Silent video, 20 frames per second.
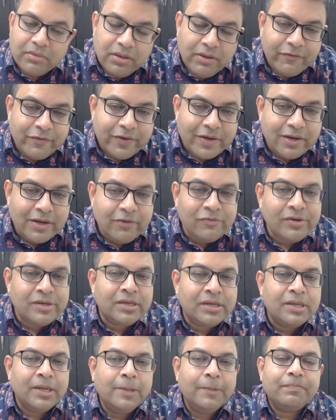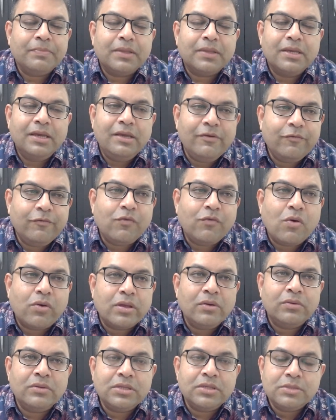if
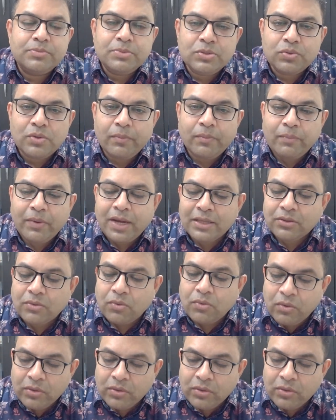walking on the spiritual path,